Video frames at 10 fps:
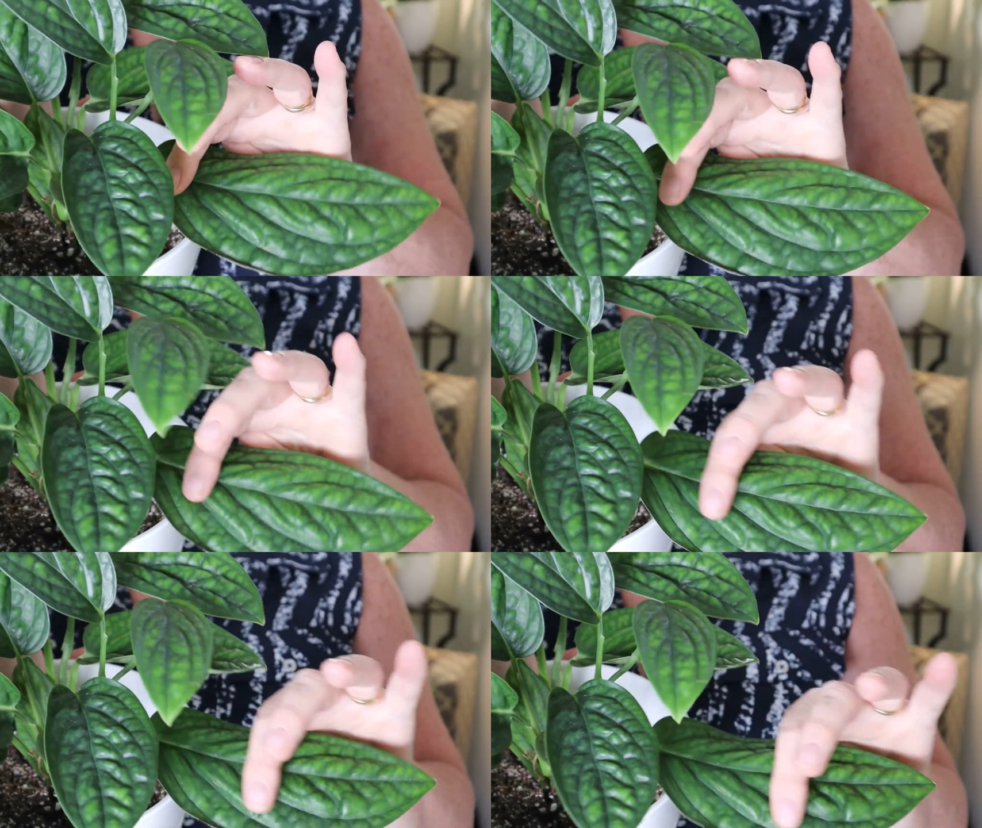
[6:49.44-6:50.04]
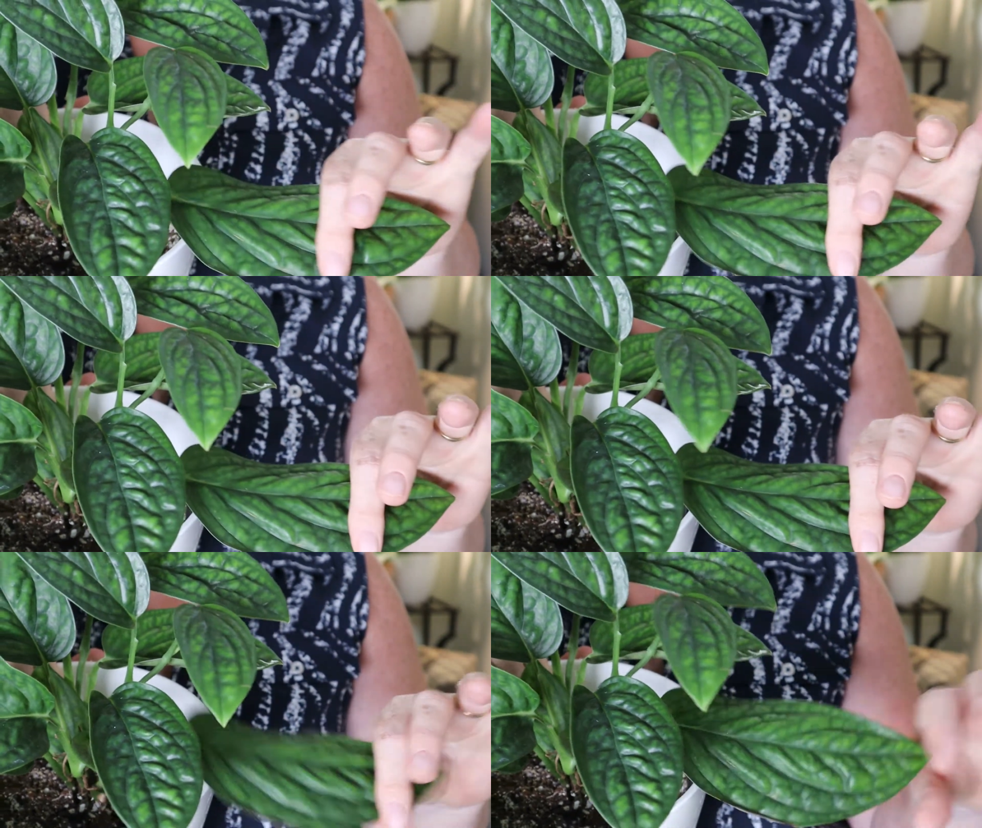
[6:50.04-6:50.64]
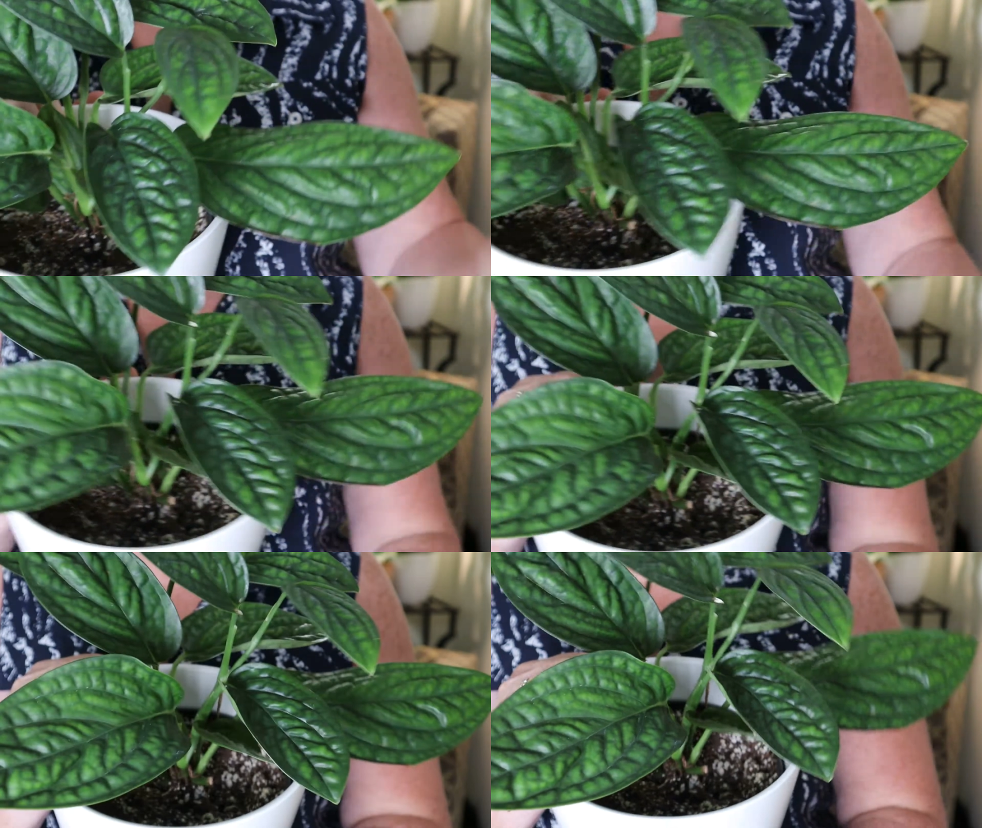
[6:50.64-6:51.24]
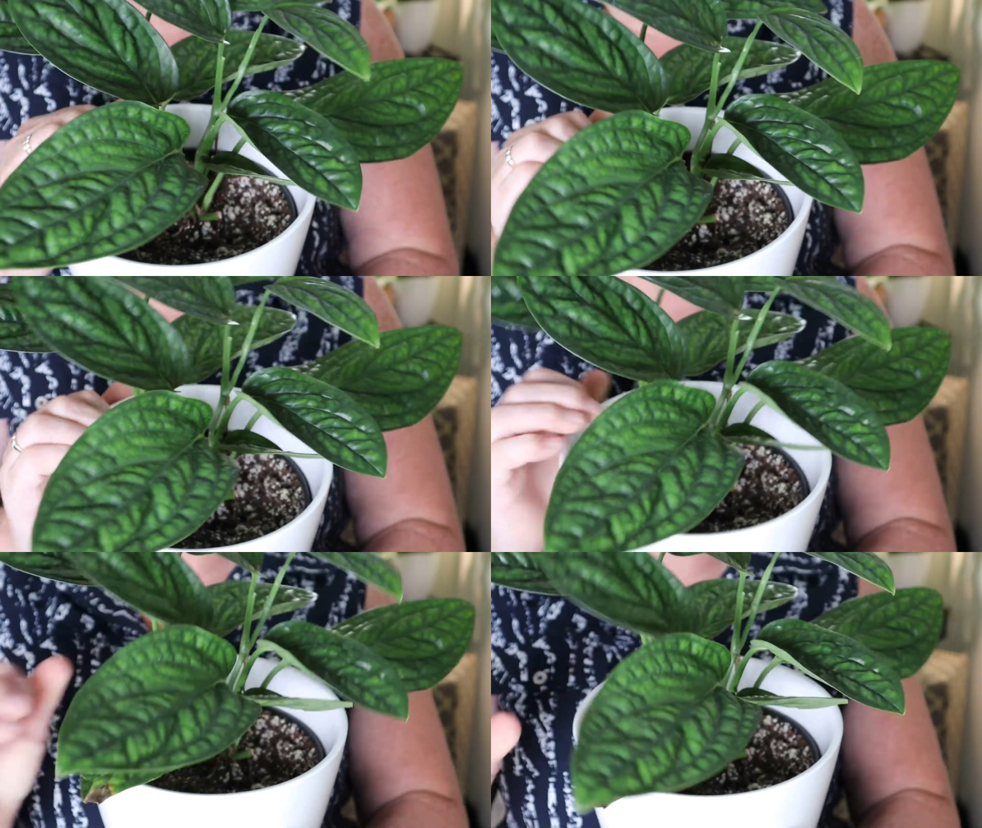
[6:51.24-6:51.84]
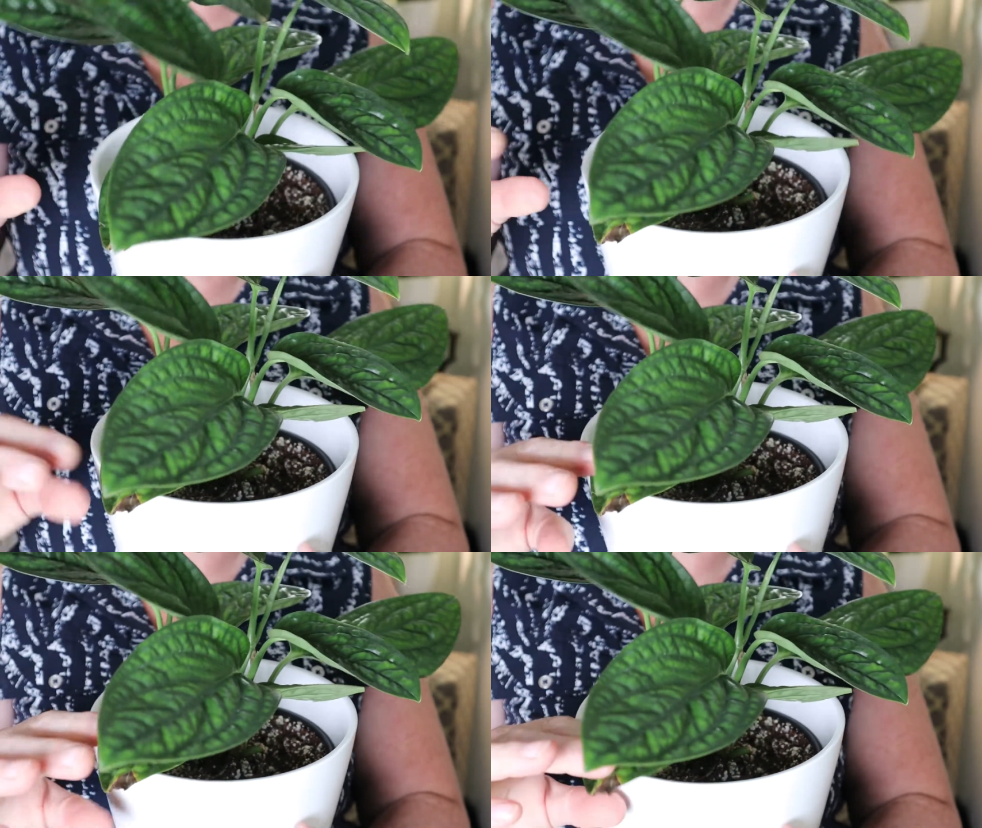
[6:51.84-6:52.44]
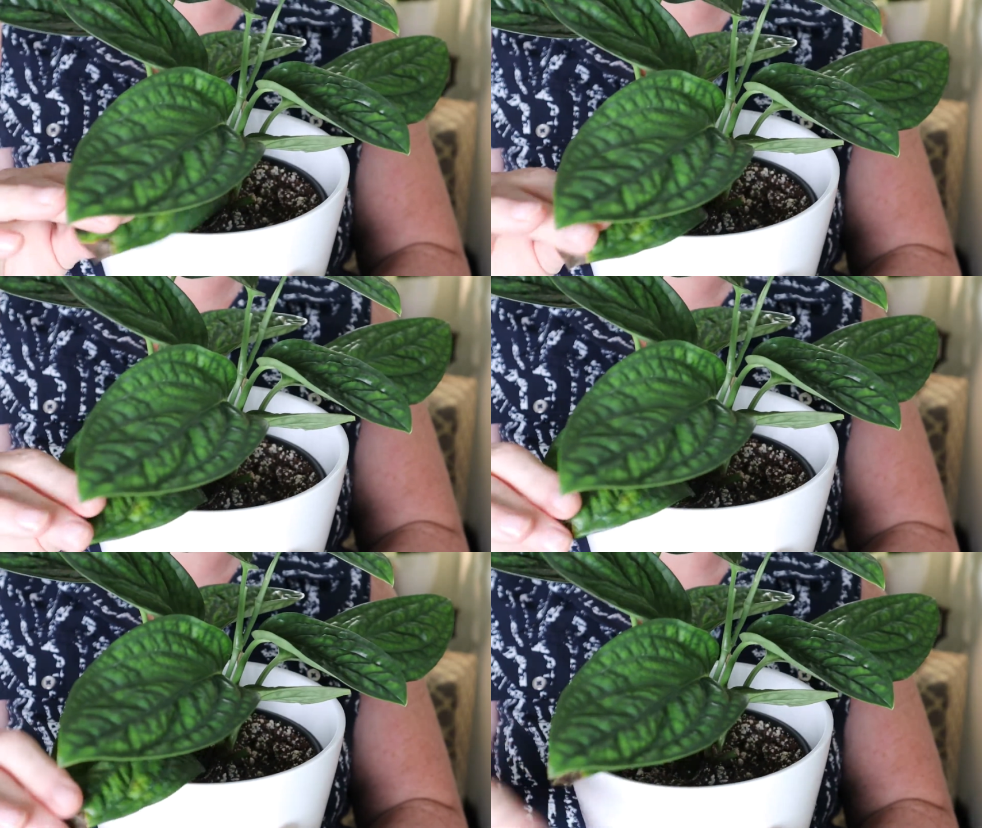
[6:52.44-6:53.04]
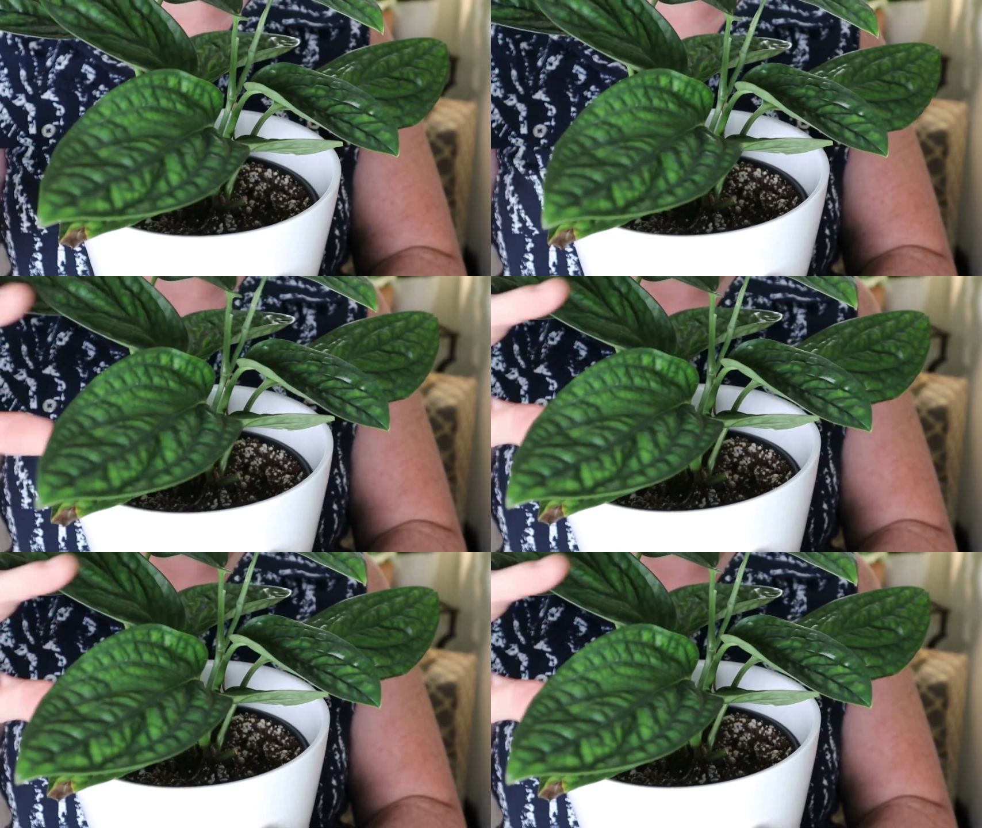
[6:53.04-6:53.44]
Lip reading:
No face is visible, so there are no lips to read.